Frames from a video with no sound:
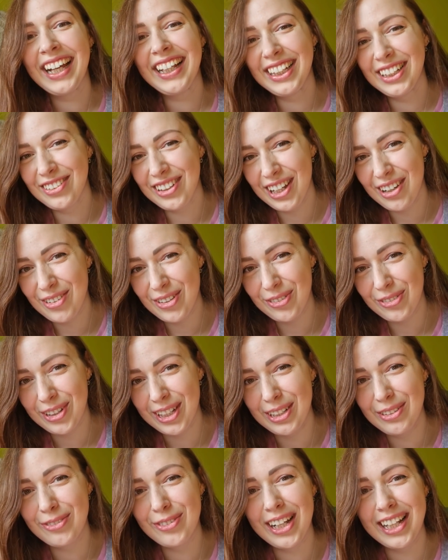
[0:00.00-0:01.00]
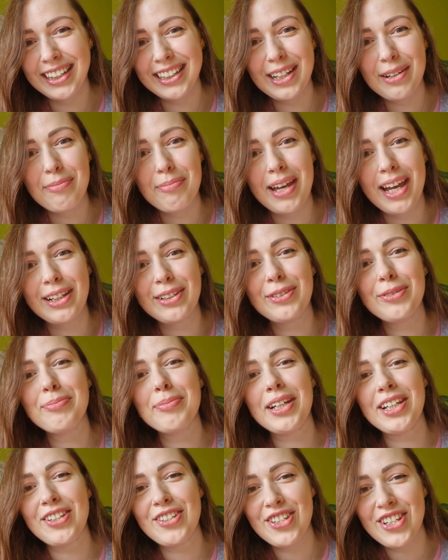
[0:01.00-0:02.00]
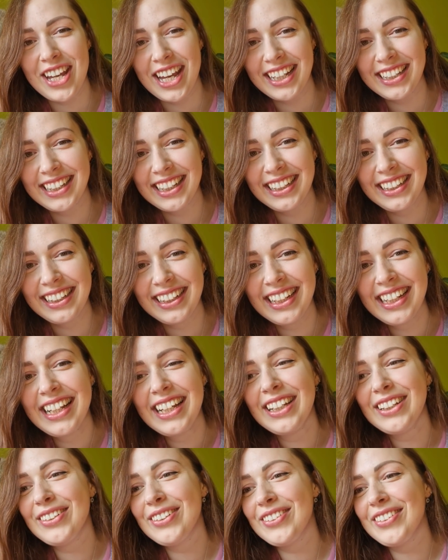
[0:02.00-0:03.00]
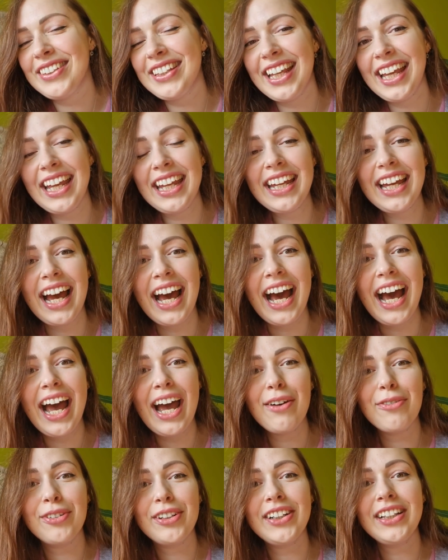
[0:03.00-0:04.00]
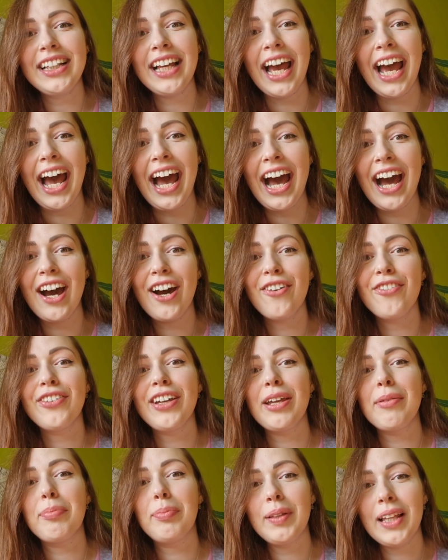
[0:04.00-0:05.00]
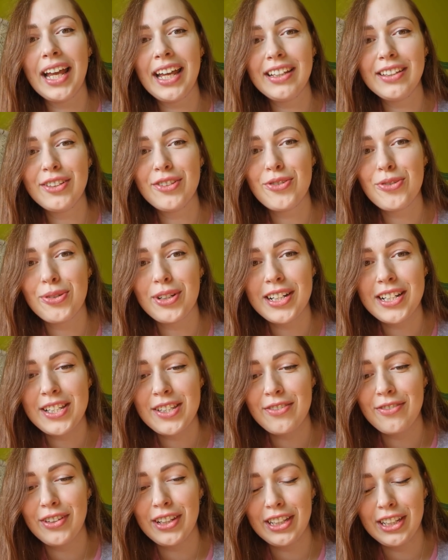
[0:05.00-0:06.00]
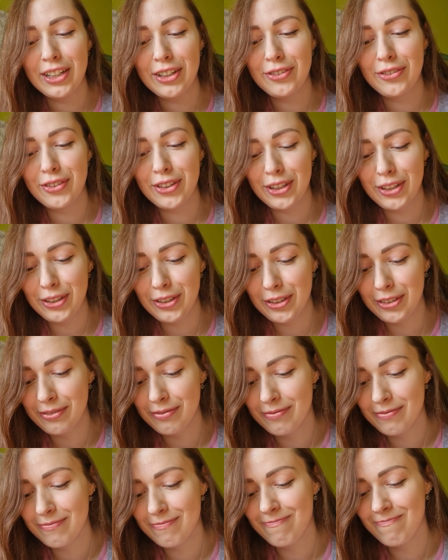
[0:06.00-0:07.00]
Hello everyone, welcome back to my channel. Today I will have a plant choice video for you.